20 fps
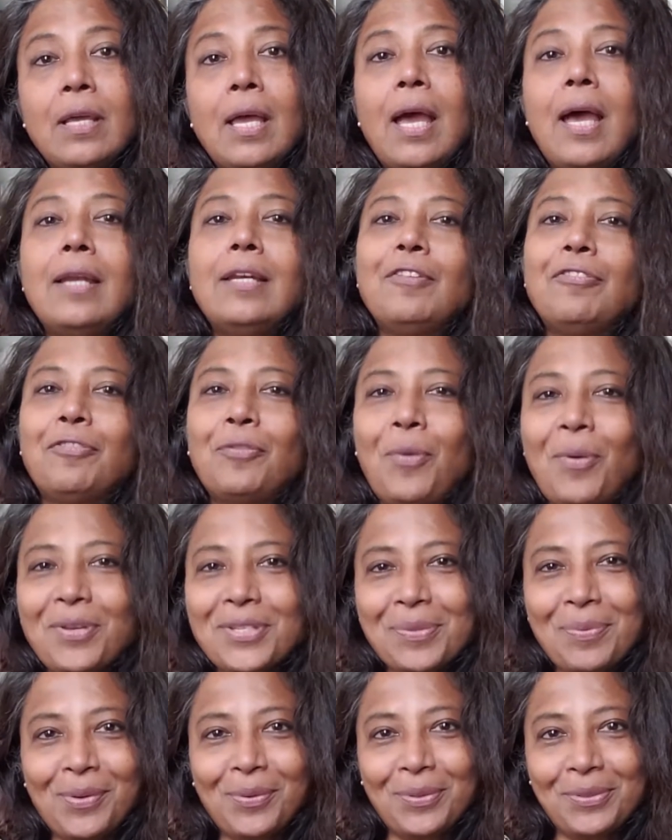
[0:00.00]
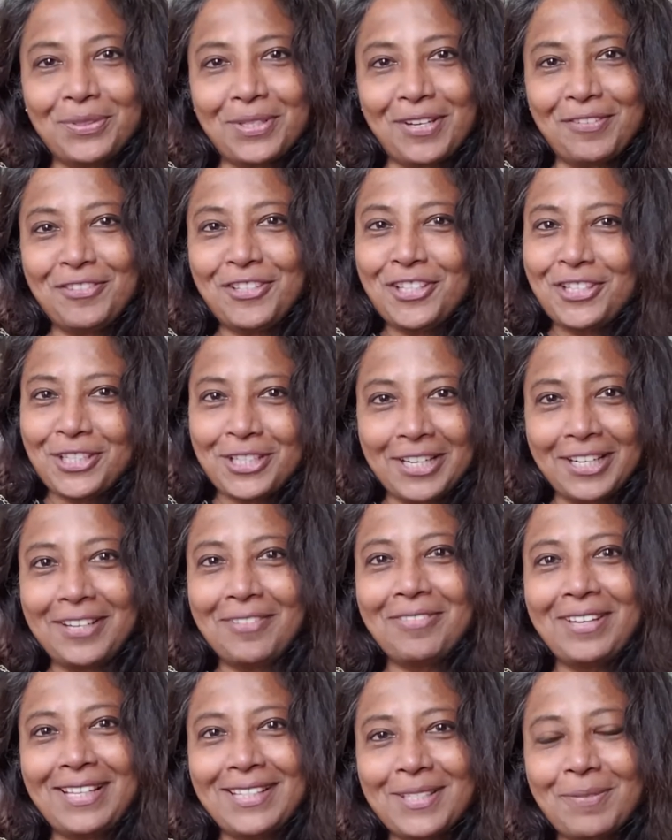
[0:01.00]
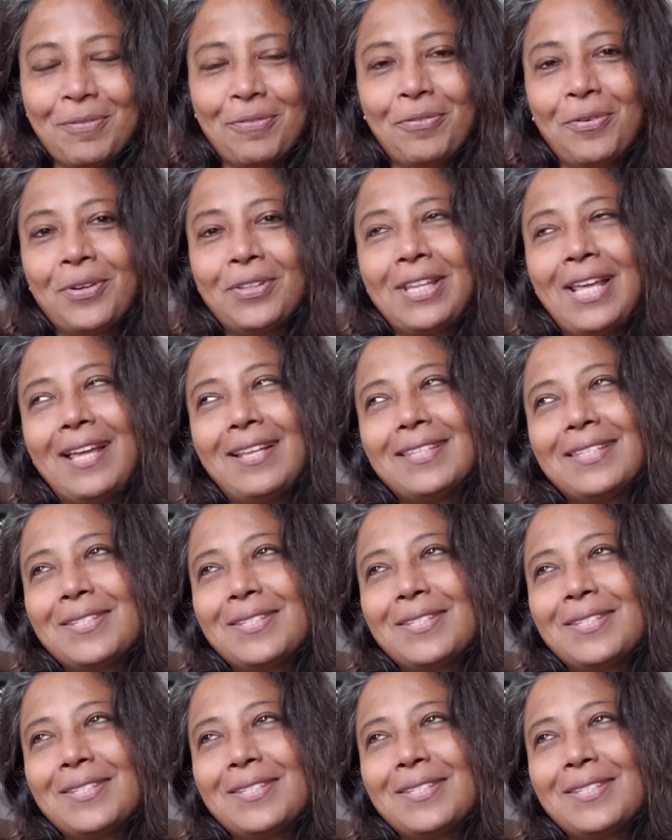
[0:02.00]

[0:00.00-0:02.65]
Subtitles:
and of course we're going to have digital events before that.